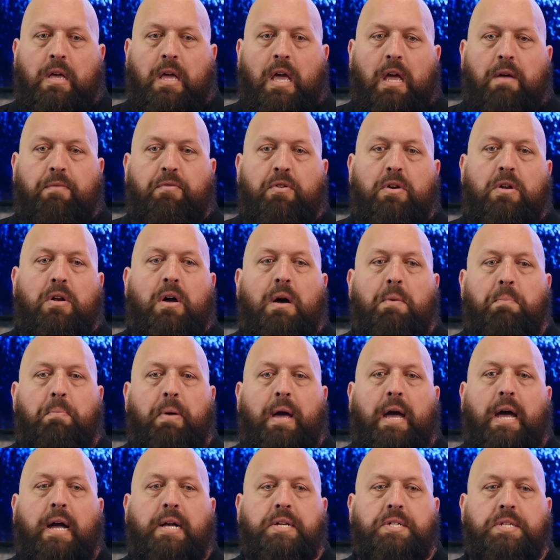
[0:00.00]
If you're not
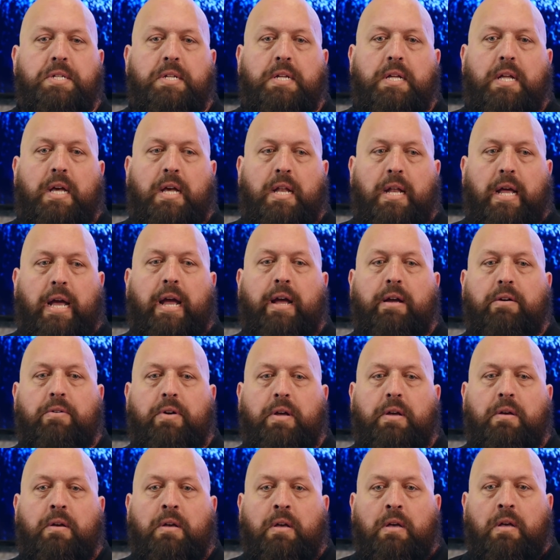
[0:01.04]
passionate and
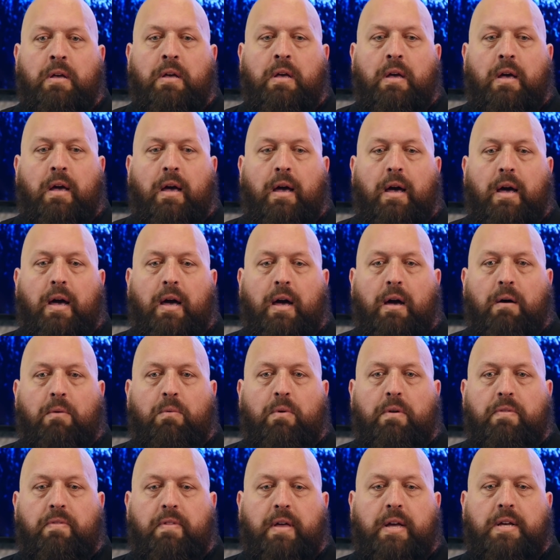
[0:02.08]
angry
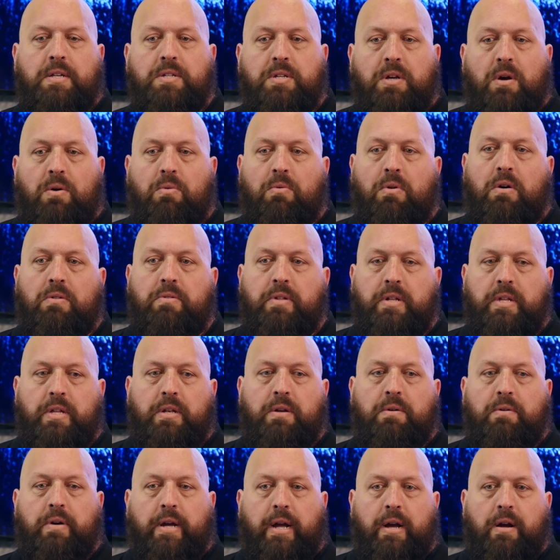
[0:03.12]
when things go wrong, then
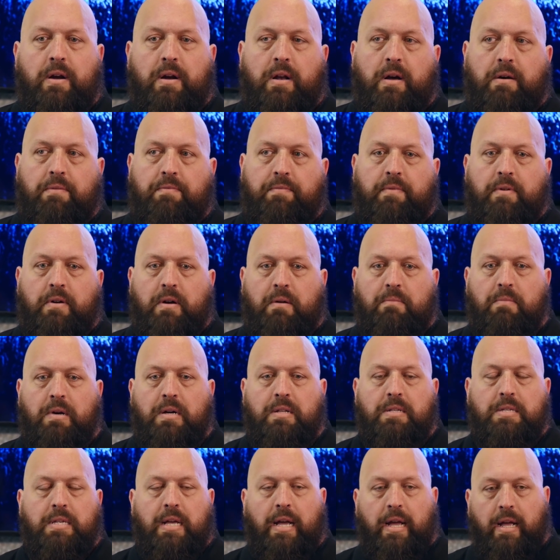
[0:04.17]
you don't care enough. I'm
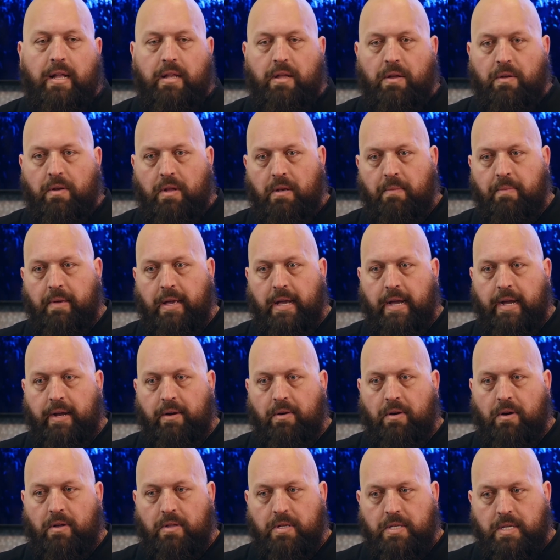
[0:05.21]
not saying you need to be
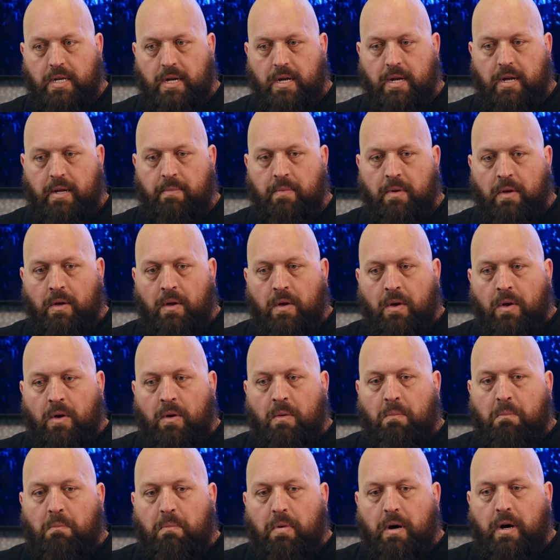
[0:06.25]
angry all the time,
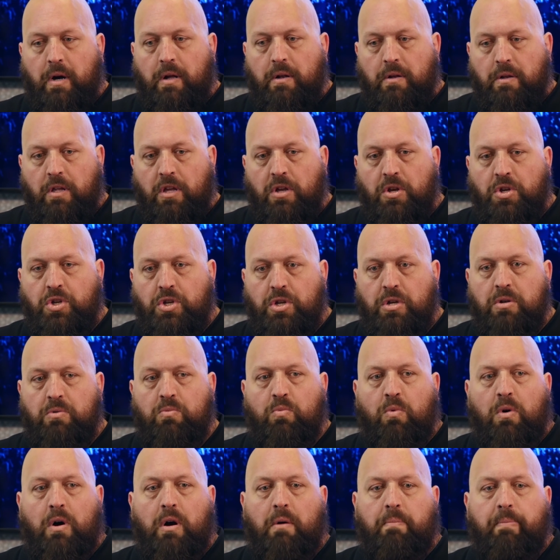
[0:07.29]
but you
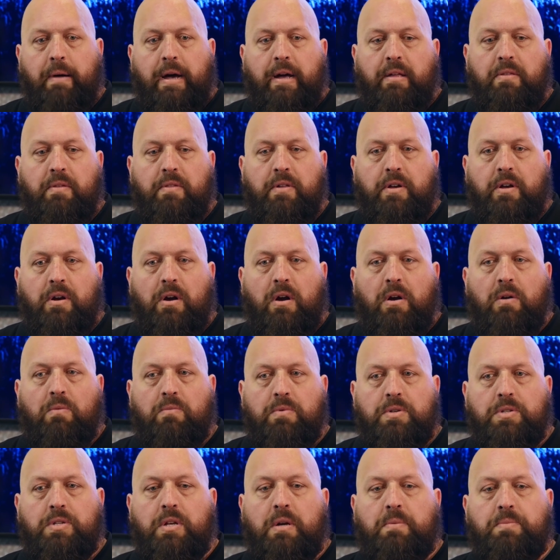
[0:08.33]
shouldn't walk back through the
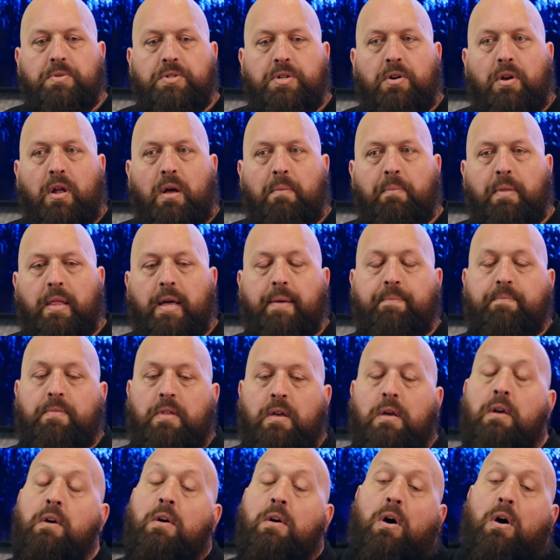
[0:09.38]
curtain with something screwed up and be like,
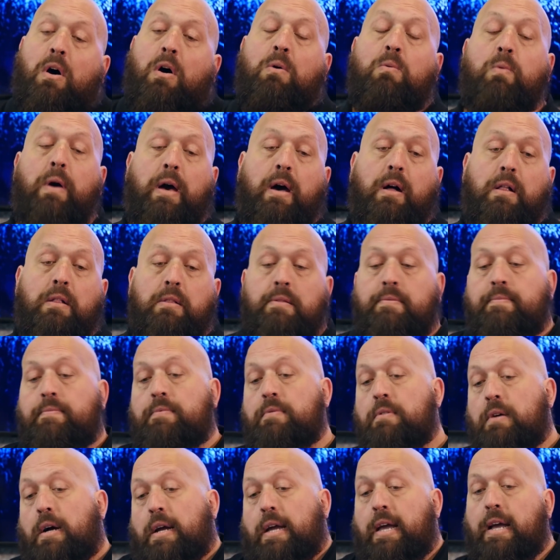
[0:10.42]
oh, well,
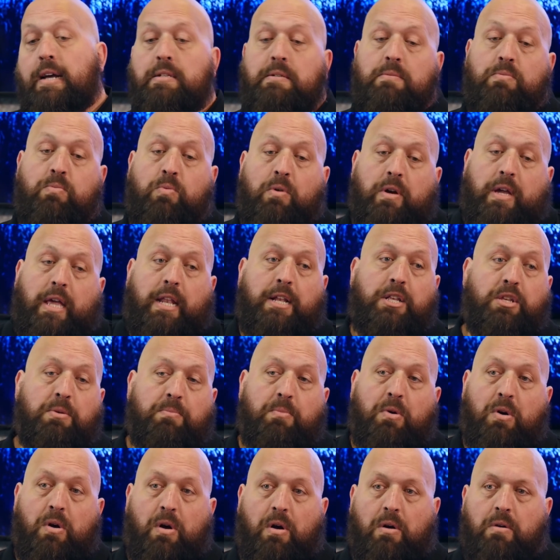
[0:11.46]
I guess we'll get it
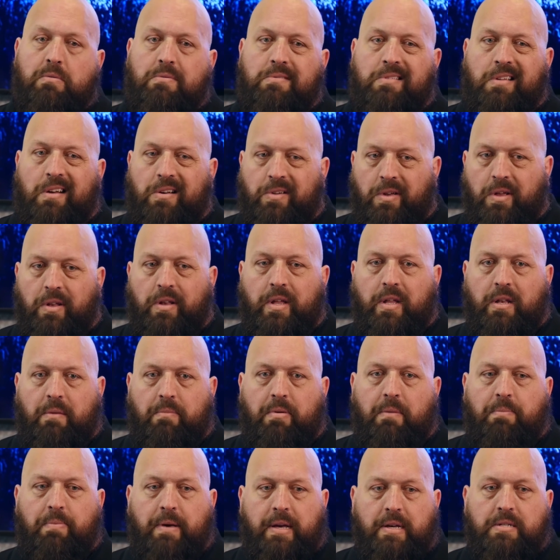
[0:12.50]
tomorrow. No, you need to
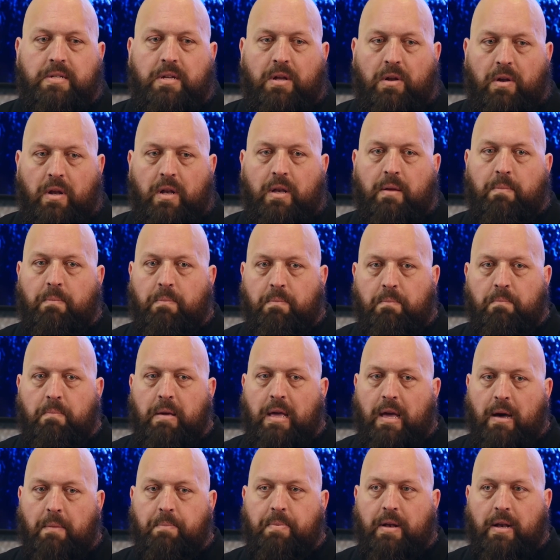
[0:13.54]
be pissed. You need to
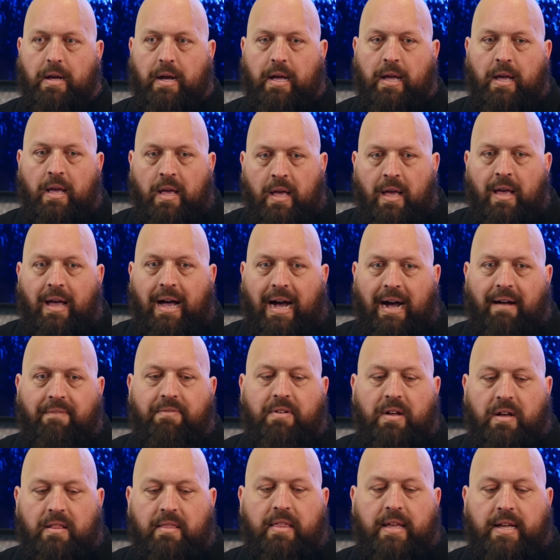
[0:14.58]
be up at night.
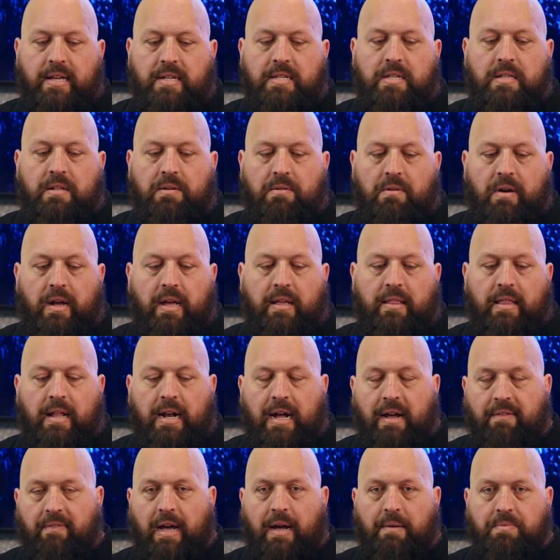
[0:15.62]
I've done things in the ring
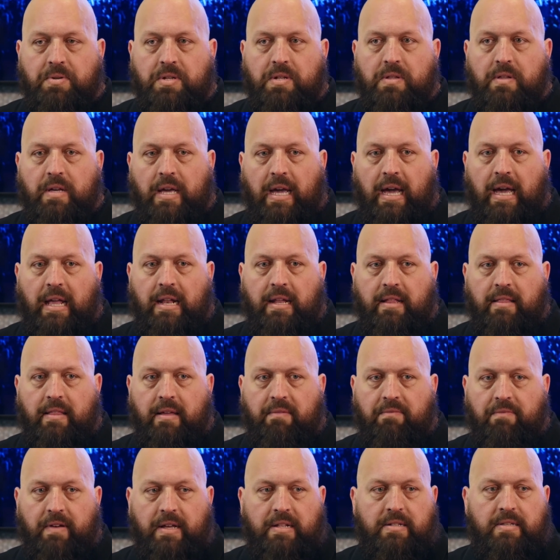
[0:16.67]
that I've absolutely hated
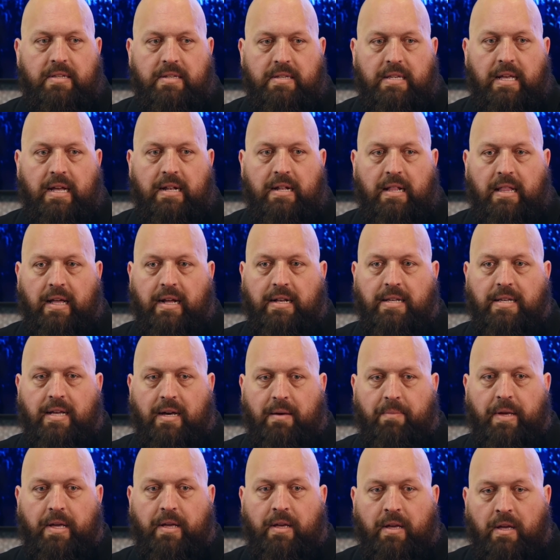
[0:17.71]
that Vince has had to like
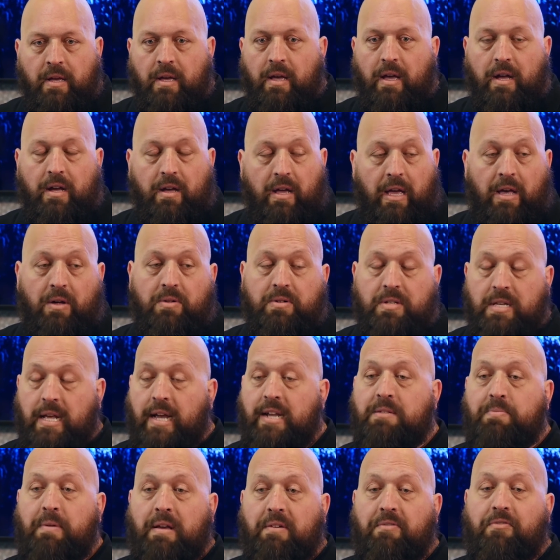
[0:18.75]
tell me. He'll
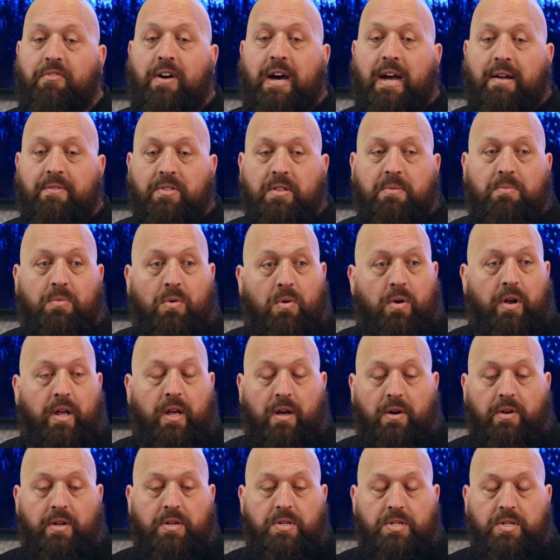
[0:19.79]
text me at 5 in the morning
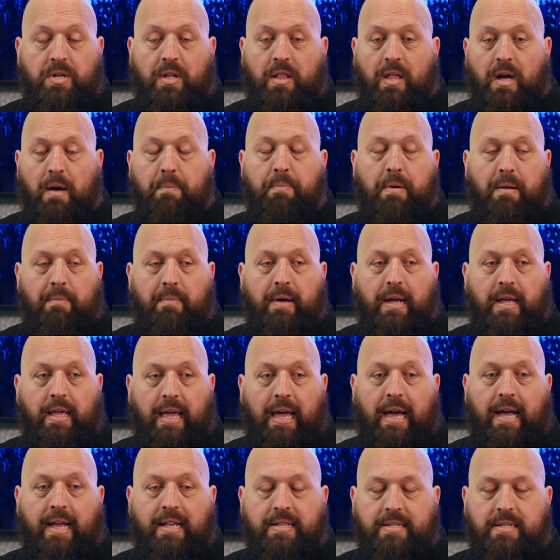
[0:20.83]
and go, you still up? I'm like,
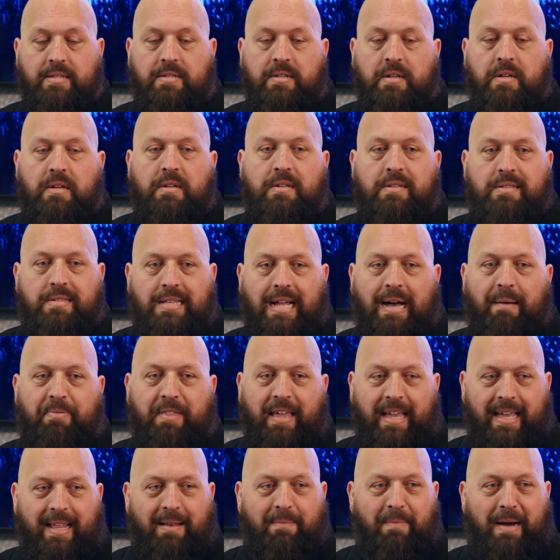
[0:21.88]
yeah. He says, stop
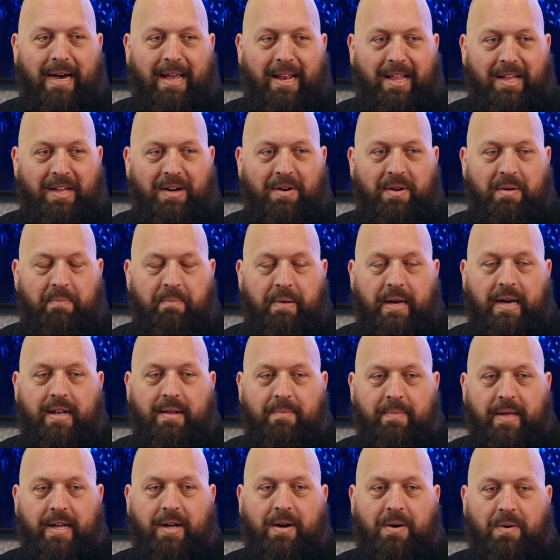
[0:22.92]
thinking about it. Go to bed.
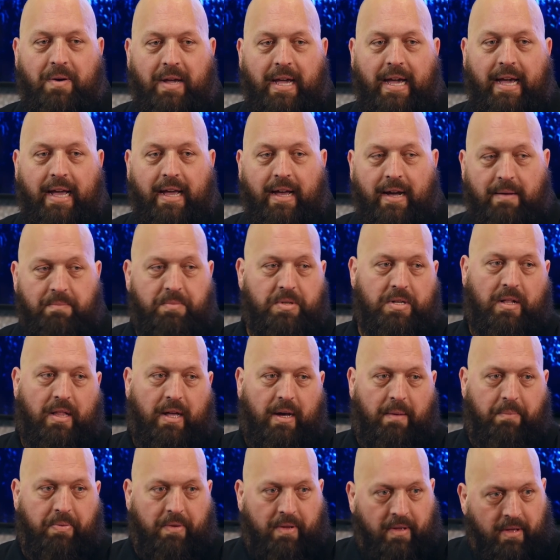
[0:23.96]
I'm like, okay, I'm
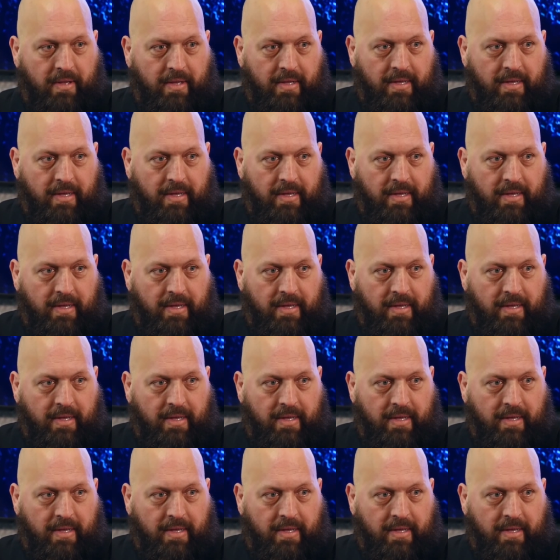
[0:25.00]
still up.